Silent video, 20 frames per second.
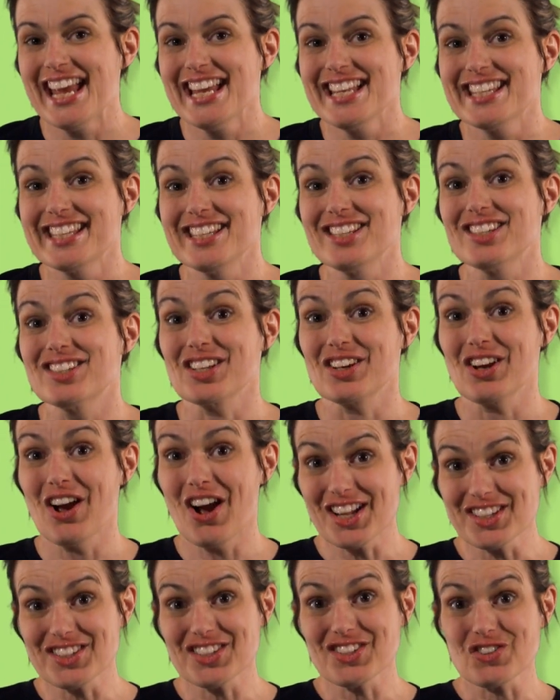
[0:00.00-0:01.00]
Since the
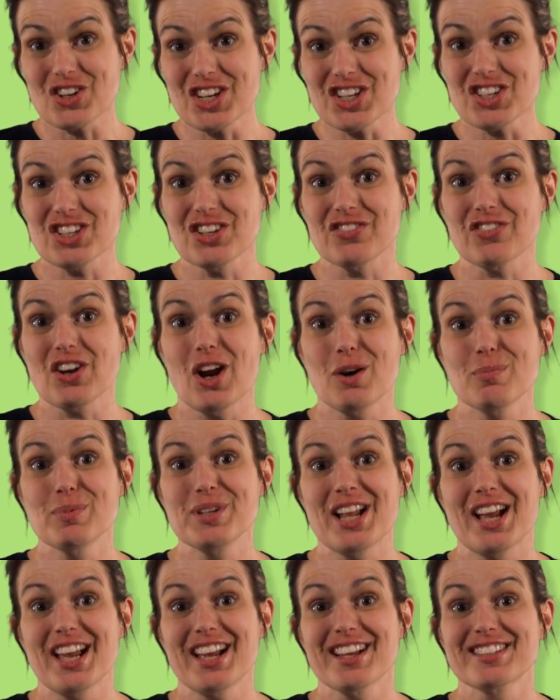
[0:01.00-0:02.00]
concentration of
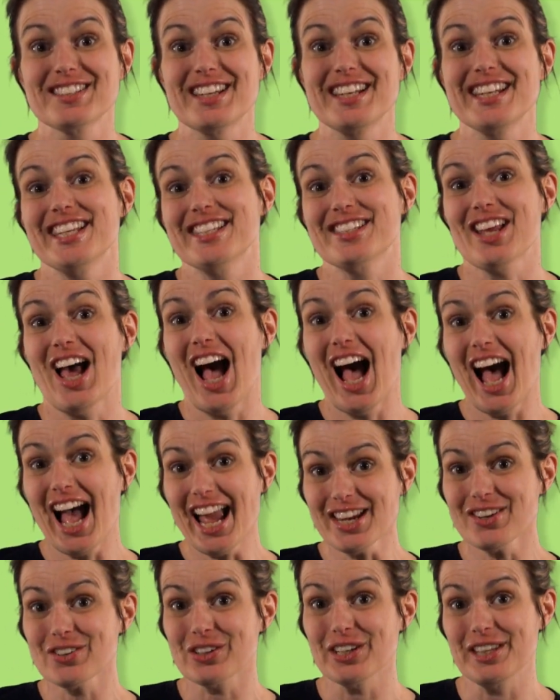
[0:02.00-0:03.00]
carbon dioxide is
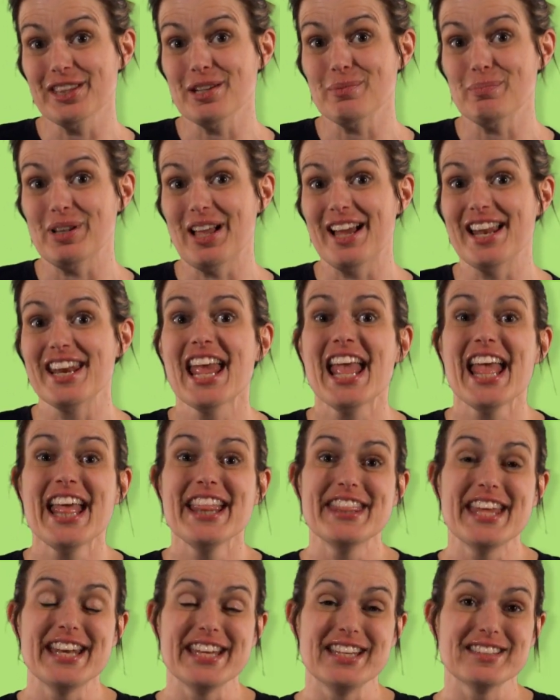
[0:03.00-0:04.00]
higher in the blood
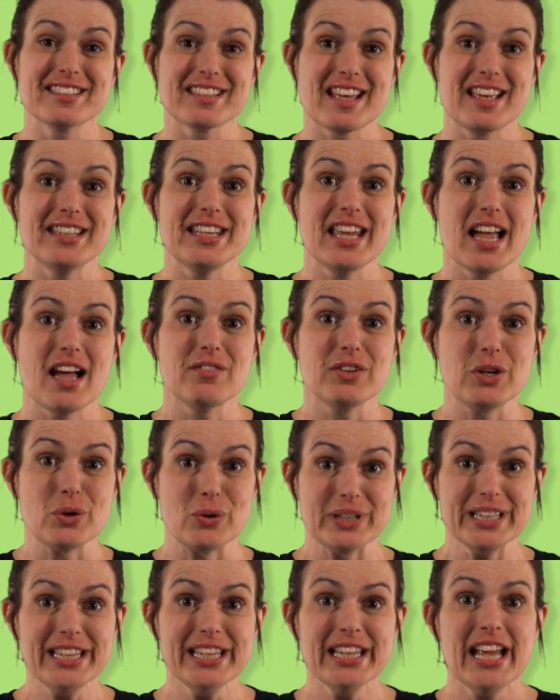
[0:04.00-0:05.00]
than inside the
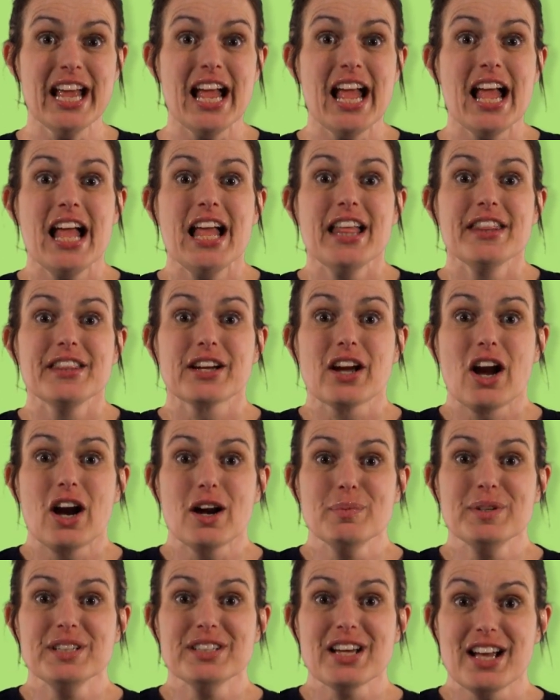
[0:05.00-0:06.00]
alveoli, the
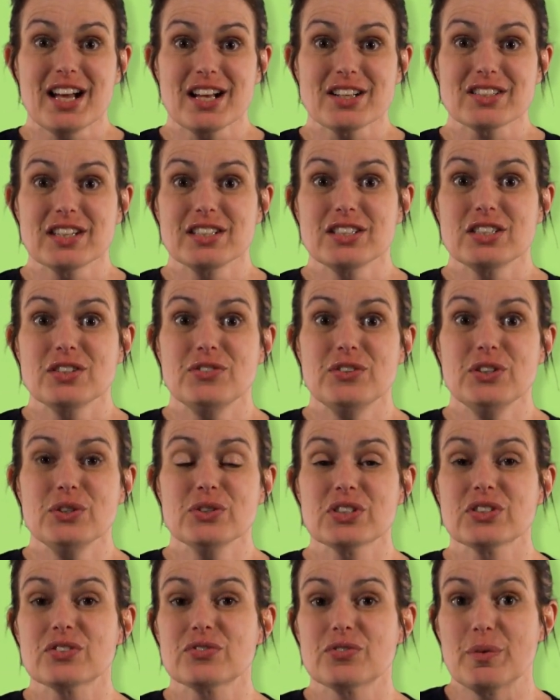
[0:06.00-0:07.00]
carbon dioxide
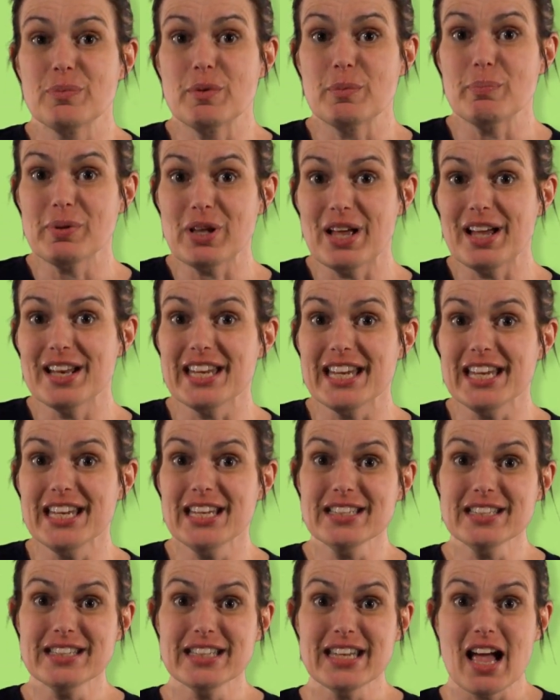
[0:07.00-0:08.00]
diffuses from the blood
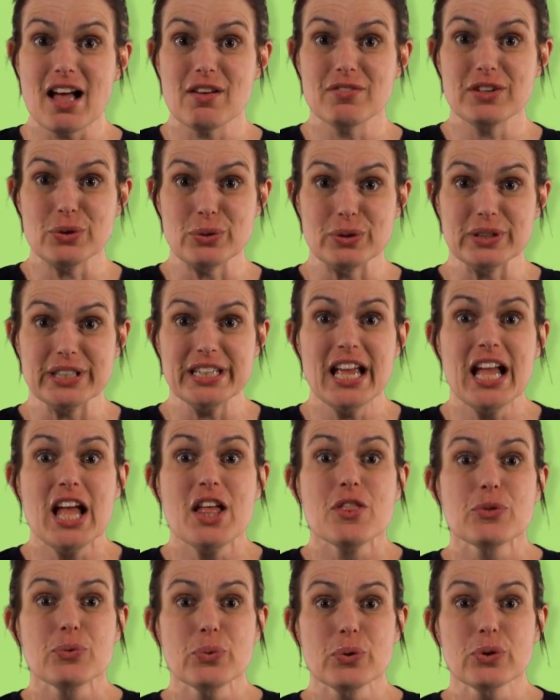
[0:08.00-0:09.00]
into the
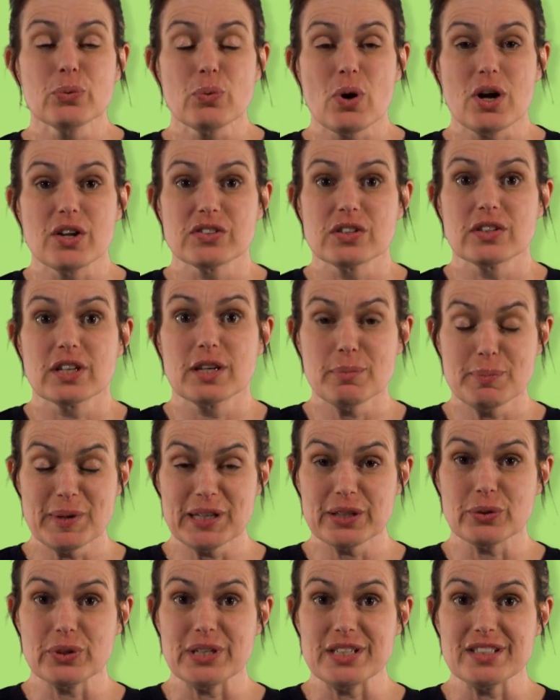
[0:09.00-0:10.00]
alveoli through the walls of the
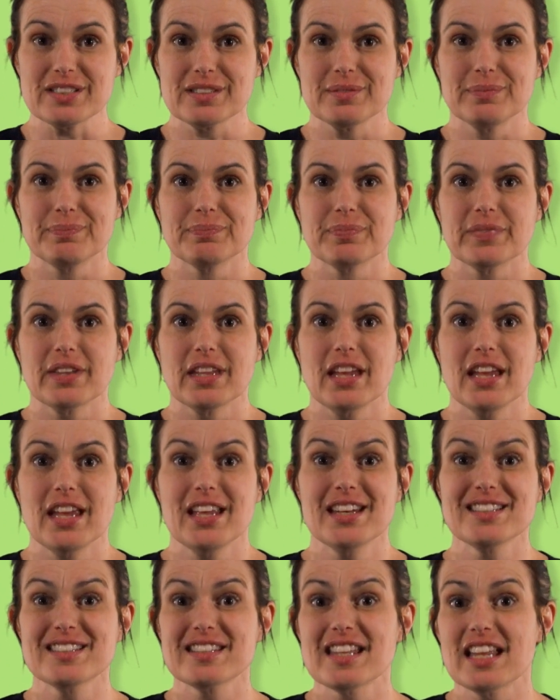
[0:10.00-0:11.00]
capillaries.
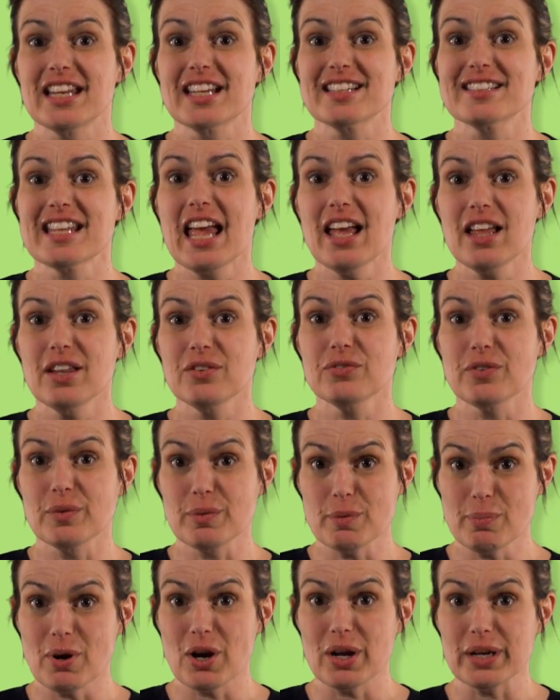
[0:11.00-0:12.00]
It is then
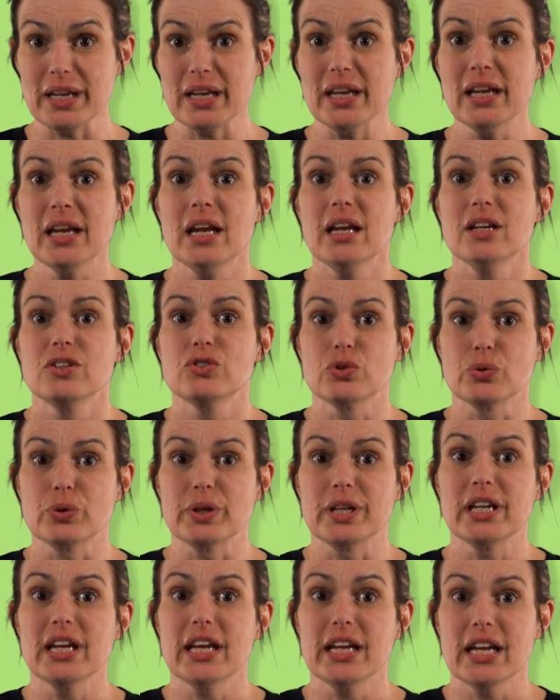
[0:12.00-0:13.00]
expelled from the body
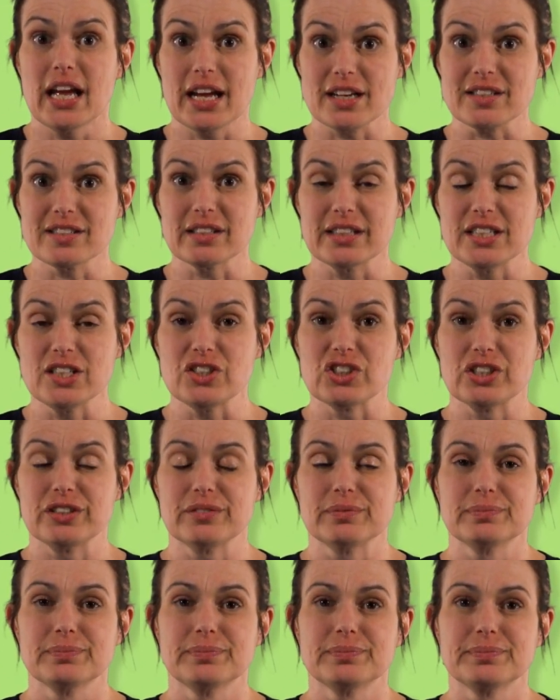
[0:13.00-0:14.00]
during
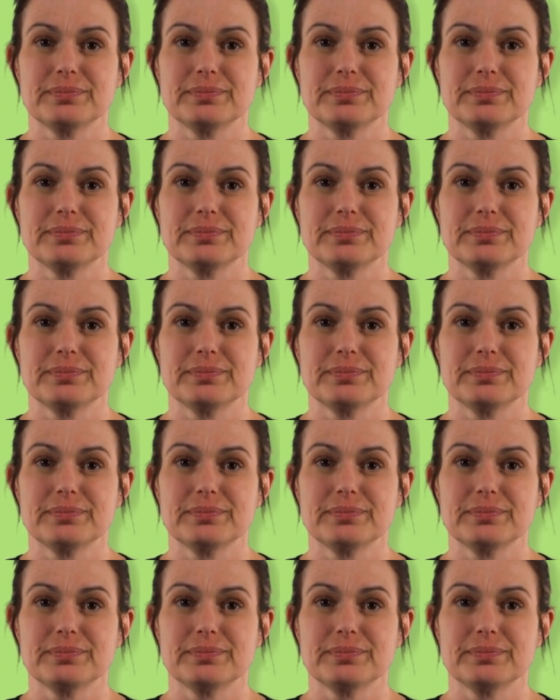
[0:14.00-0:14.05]
exhalation.